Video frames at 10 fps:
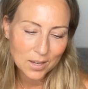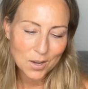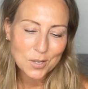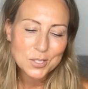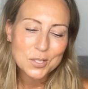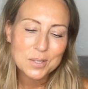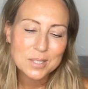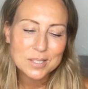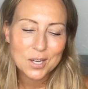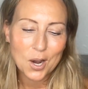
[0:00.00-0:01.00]
Also,
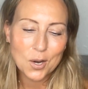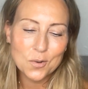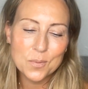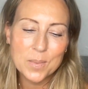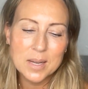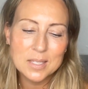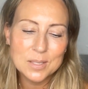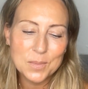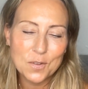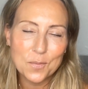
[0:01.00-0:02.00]
this card reminds
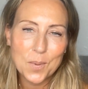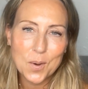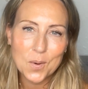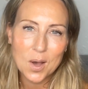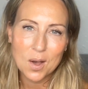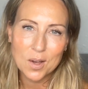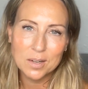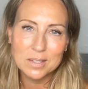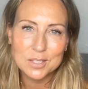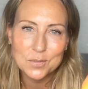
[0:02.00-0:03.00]
me of
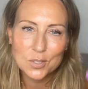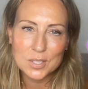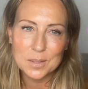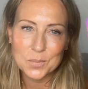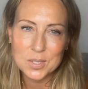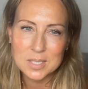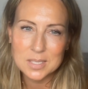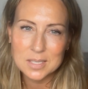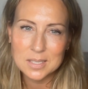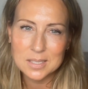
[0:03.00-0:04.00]
Pocahontas for some
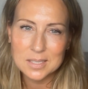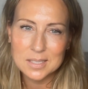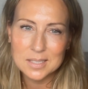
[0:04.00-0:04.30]
reason.